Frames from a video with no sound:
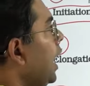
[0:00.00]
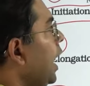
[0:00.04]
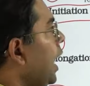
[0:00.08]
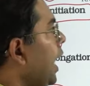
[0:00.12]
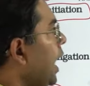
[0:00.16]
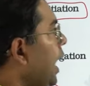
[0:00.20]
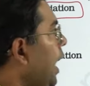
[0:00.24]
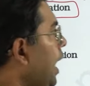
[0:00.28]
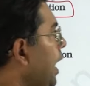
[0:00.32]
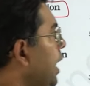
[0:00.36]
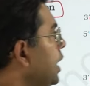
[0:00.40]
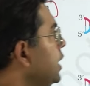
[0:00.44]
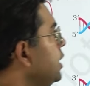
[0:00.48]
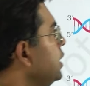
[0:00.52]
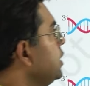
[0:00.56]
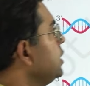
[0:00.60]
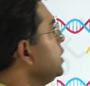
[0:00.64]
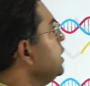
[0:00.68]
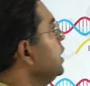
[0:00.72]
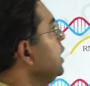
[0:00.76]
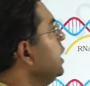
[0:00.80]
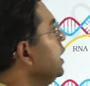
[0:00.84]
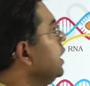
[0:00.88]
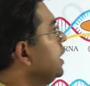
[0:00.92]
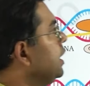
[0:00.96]

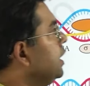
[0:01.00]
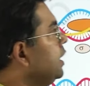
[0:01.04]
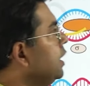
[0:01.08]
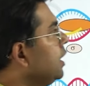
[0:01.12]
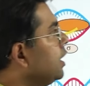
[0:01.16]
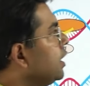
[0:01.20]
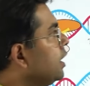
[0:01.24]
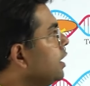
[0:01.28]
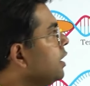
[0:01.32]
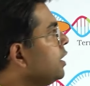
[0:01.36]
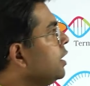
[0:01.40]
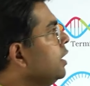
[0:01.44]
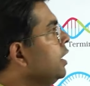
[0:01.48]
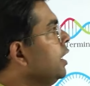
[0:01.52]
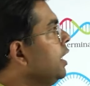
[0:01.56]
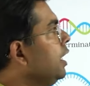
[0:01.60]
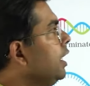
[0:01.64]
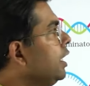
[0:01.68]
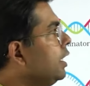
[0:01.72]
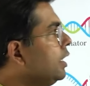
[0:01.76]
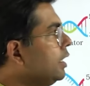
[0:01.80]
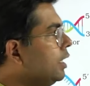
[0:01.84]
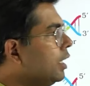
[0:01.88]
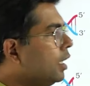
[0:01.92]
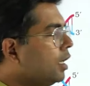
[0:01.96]
and here
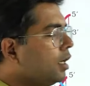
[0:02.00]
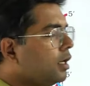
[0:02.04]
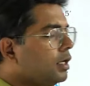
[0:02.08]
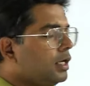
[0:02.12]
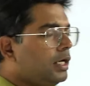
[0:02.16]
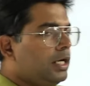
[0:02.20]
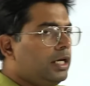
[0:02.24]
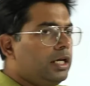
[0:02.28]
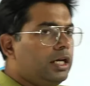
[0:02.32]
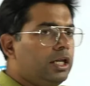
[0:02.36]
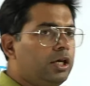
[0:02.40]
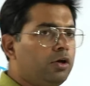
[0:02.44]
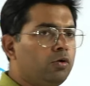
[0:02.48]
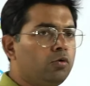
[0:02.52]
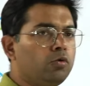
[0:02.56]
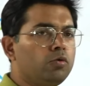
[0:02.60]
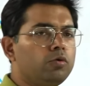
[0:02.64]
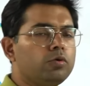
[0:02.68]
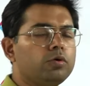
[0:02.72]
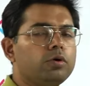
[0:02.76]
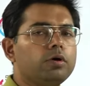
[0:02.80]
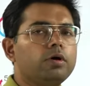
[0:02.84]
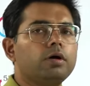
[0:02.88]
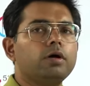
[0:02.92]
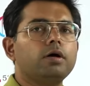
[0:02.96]
the
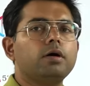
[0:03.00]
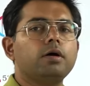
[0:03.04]
new